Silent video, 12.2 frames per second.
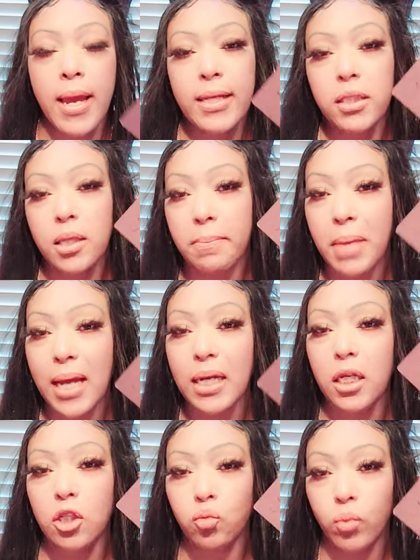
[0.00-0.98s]

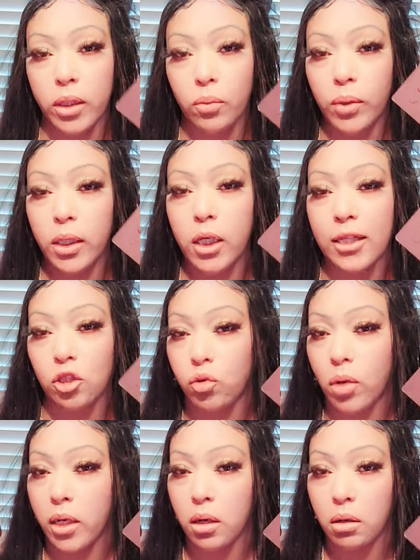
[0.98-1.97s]
Somebody is really, really
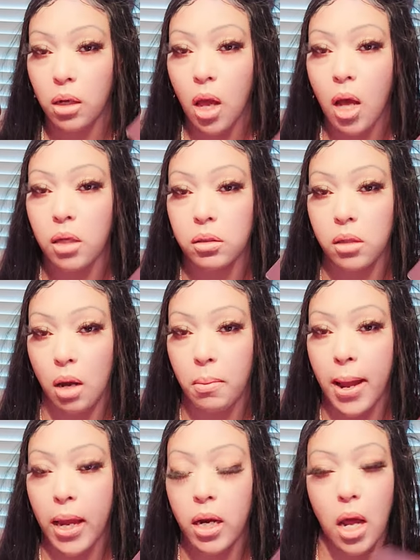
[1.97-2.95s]
concentrating on loss, all
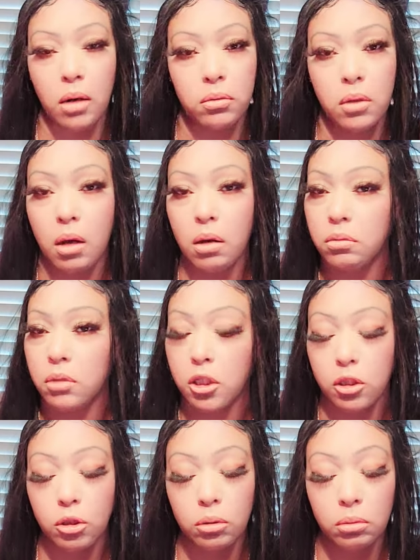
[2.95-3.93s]
right? I don't know.
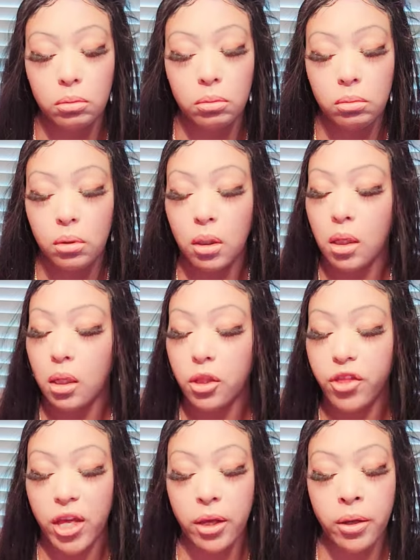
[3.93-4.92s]
Just you,
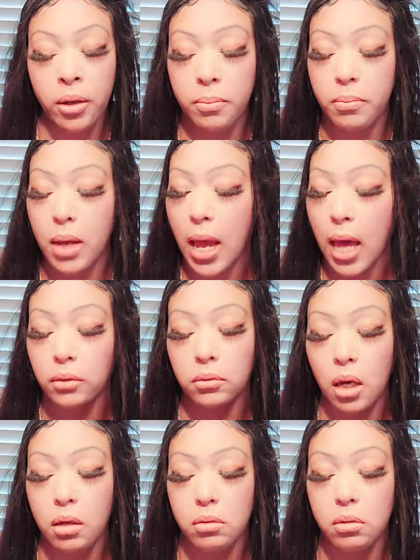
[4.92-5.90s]
them. I don't
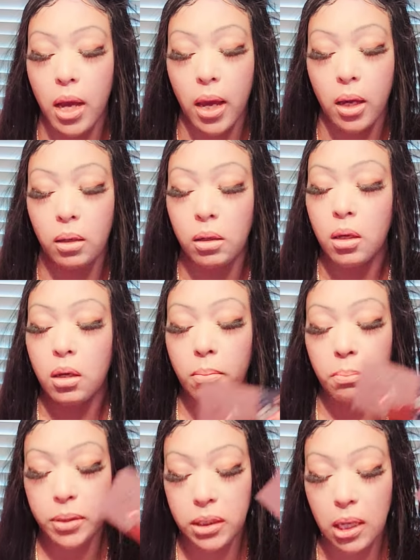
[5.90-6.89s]
know, okay?
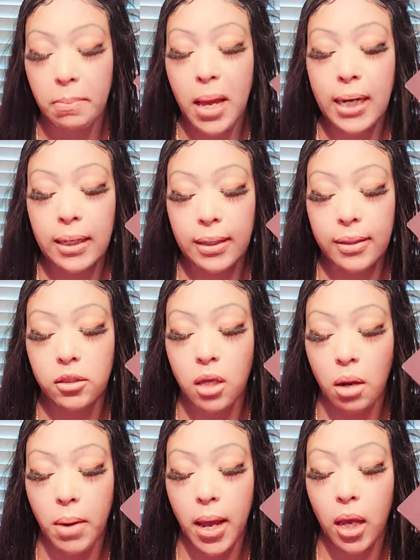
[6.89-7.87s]
But somebody is,
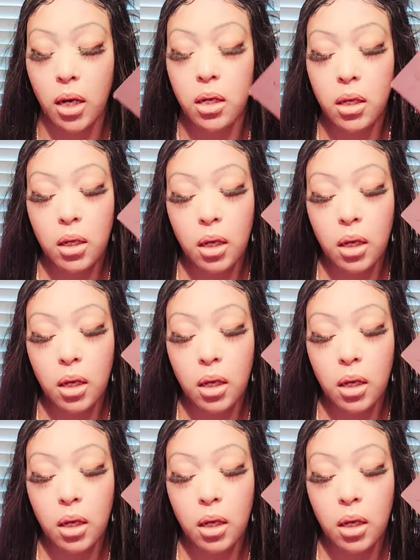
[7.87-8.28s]
all right?